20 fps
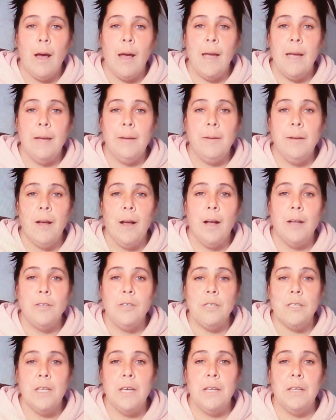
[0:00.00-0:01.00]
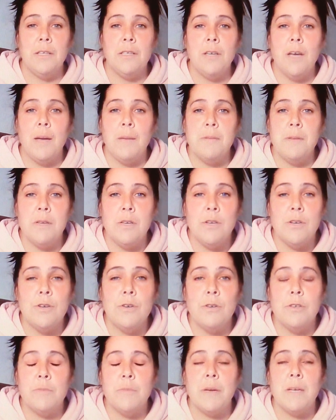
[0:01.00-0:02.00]
Hi, I'll just take the time to
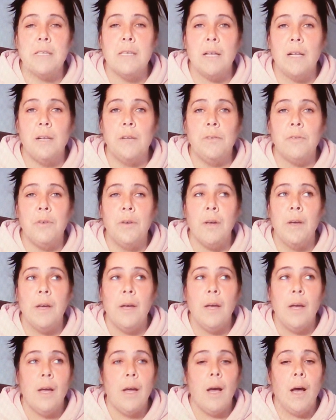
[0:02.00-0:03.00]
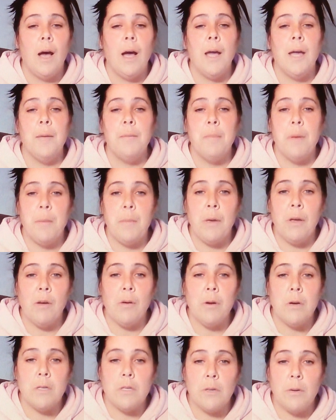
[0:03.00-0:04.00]
introduce myself. I'm
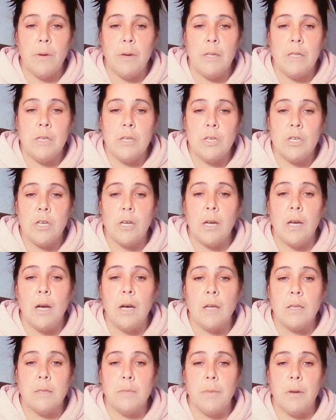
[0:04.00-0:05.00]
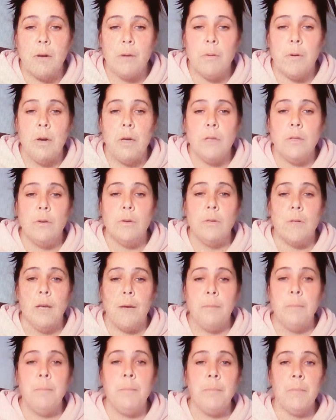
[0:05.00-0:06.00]
Mimingonskwa Dishnakasmakwa.
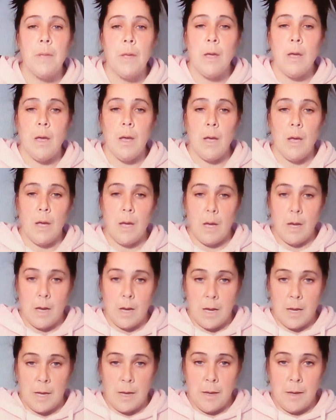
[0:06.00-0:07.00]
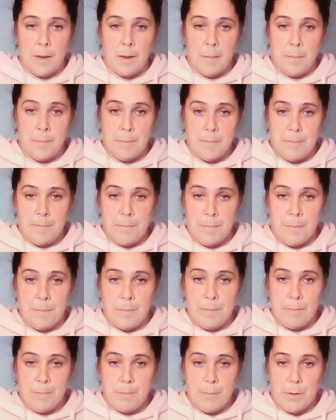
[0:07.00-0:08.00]
I'm
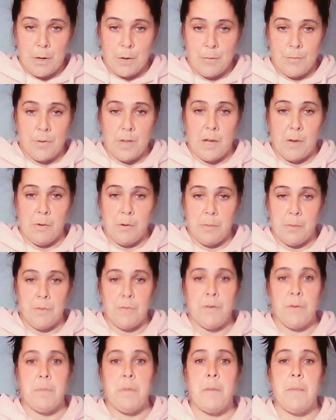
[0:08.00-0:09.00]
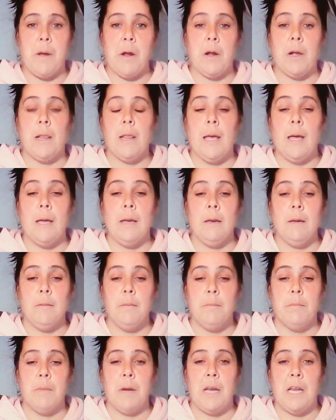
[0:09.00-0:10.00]
Butterfly Woman from the Bear Clan.
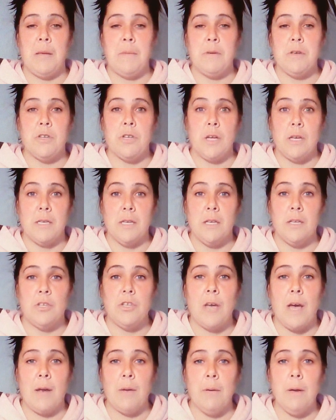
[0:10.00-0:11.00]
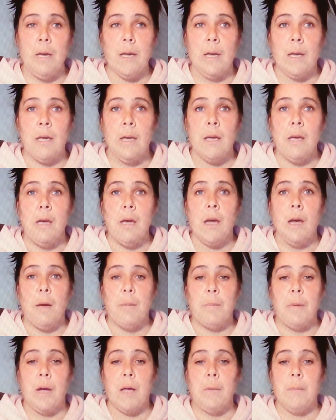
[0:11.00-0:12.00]
My name is Chantel Chadwick.
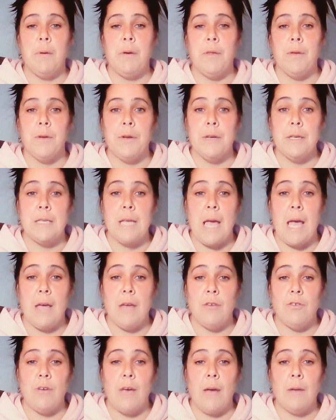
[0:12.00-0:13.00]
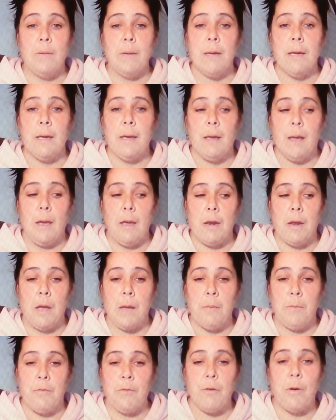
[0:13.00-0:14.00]
My mother is Anne Chadwick, and
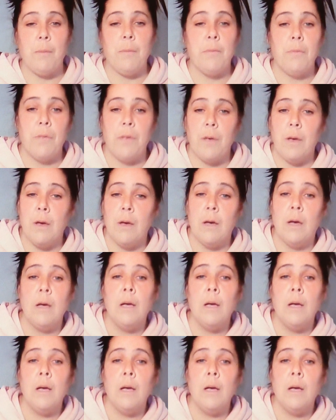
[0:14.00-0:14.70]
I'm from the